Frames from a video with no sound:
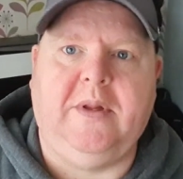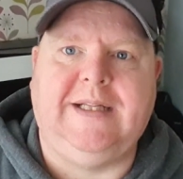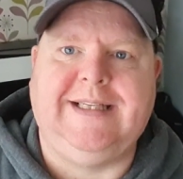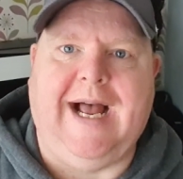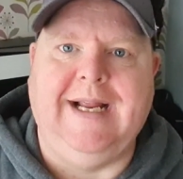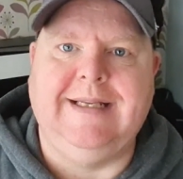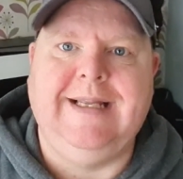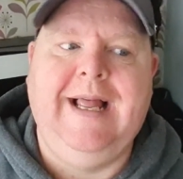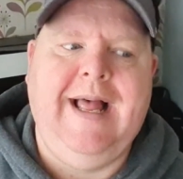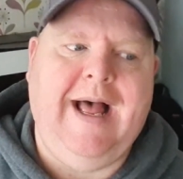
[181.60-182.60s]
of tanks,
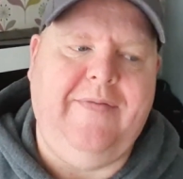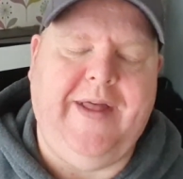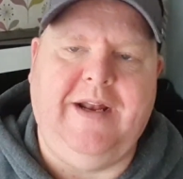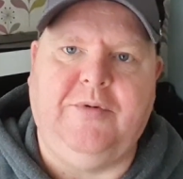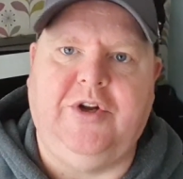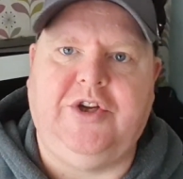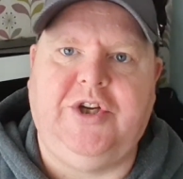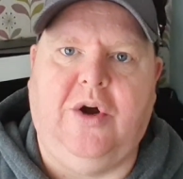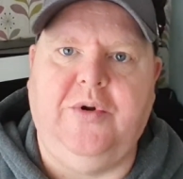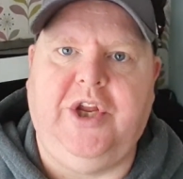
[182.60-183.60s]
and then I'm going to
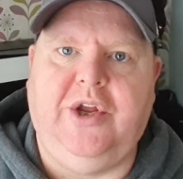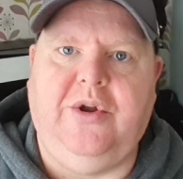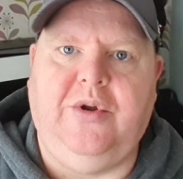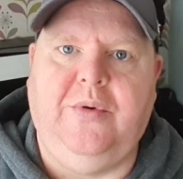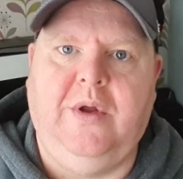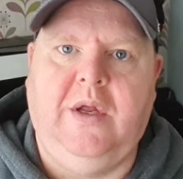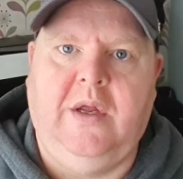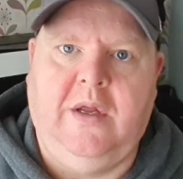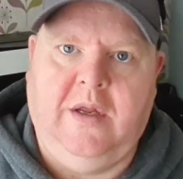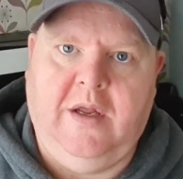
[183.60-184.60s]
show you
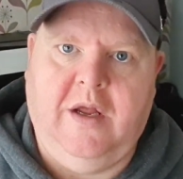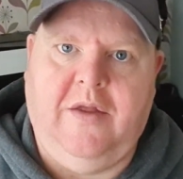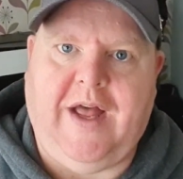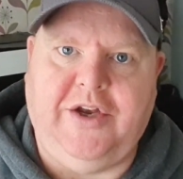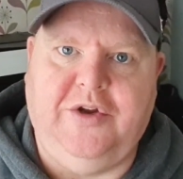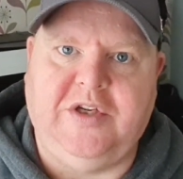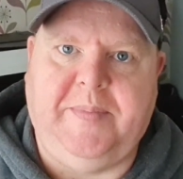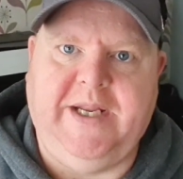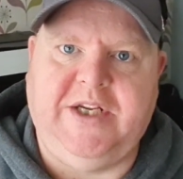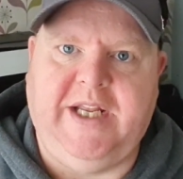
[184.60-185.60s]
that new
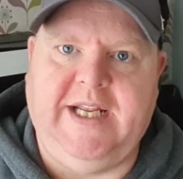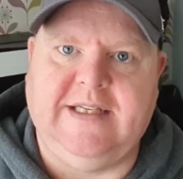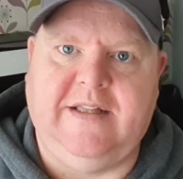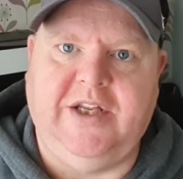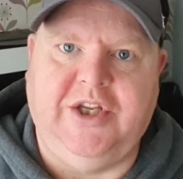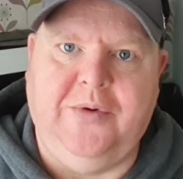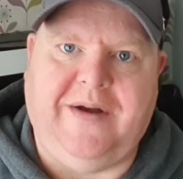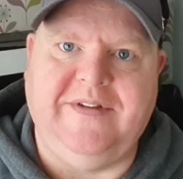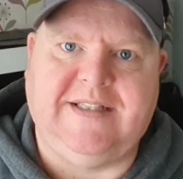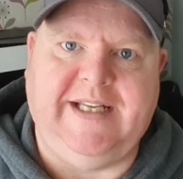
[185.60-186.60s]
species that you
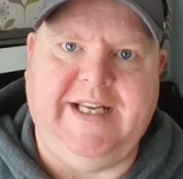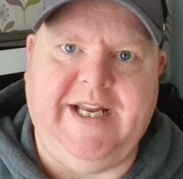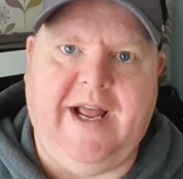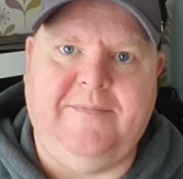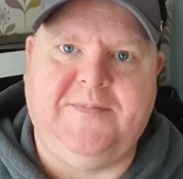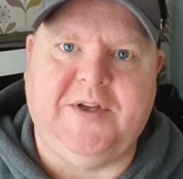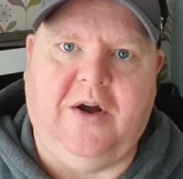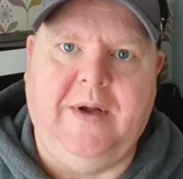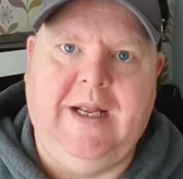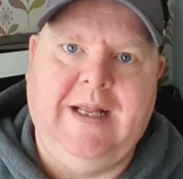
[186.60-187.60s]
haven't seen yet.
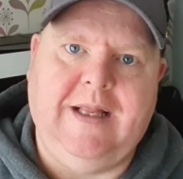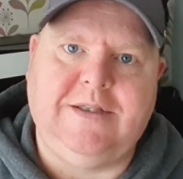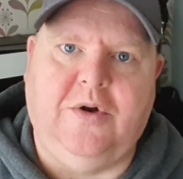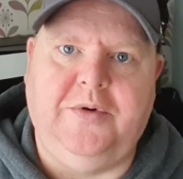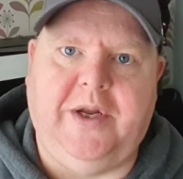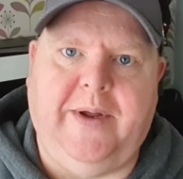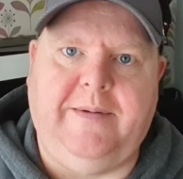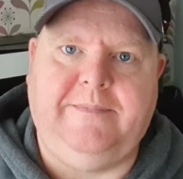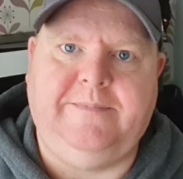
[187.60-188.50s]
So let's go and do it.